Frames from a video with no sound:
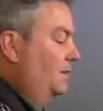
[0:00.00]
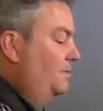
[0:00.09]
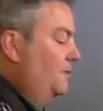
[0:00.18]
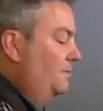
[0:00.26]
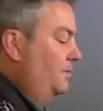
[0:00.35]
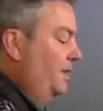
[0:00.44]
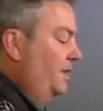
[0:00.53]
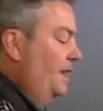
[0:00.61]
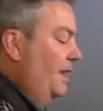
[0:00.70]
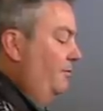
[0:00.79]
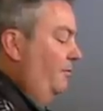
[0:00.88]
You
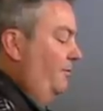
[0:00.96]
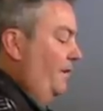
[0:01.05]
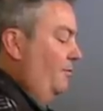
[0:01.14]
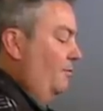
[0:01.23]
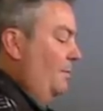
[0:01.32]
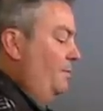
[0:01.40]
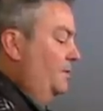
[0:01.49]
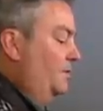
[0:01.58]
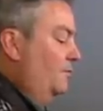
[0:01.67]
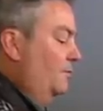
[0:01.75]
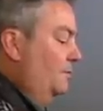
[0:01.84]
completed Naval Fighter Weapons
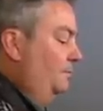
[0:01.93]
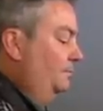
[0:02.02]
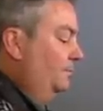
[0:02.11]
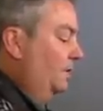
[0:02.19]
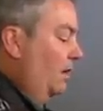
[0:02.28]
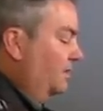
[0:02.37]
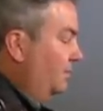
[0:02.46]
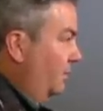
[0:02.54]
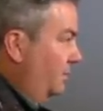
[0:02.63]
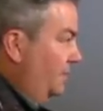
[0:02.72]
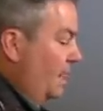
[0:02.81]
School, also
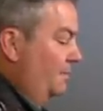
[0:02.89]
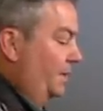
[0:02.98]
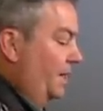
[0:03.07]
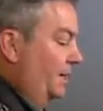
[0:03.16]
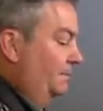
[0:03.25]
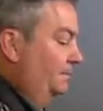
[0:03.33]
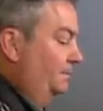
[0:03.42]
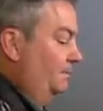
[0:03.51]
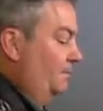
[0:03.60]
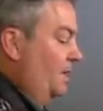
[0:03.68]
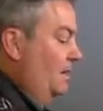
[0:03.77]
known as Top Gun,
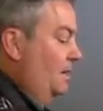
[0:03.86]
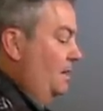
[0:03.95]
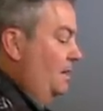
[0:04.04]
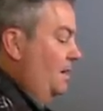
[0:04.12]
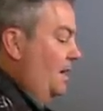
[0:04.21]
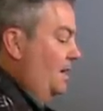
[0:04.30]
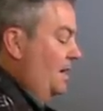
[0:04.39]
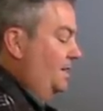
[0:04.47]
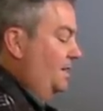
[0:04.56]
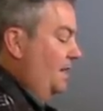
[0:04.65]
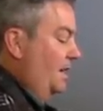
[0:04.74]
in
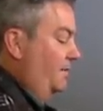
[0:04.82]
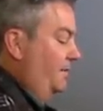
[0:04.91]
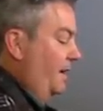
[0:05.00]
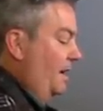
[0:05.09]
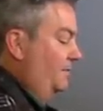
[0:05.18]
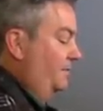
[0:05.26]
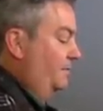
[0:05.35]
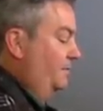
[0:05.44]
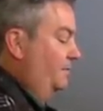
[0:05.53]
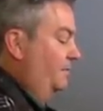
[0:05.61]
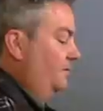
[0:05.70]
1985.
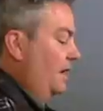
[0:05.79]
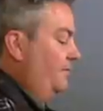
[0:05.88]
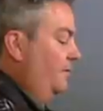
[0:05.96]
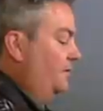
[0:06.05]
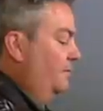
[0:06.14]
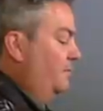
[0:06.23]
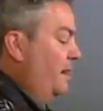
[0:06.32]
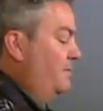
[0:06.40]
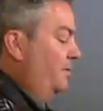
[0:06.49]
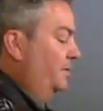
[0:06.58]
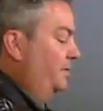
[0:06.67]
Now, I've heard some of my
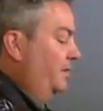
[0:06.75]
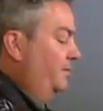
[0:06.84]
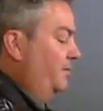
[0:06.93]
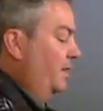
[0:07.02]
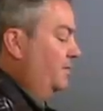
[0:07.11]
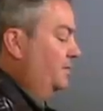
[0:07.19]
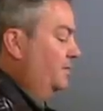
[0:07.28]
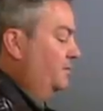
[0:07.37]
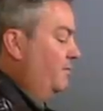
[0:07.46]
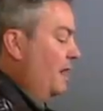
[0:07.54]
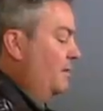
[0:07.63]
military friends
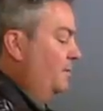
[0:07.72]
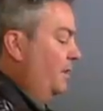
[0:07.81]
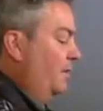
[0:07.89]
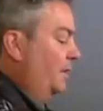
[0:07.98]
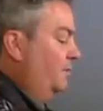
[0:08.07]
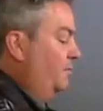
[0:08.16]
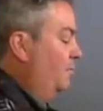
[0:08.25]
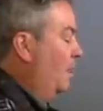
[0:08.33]
describe going through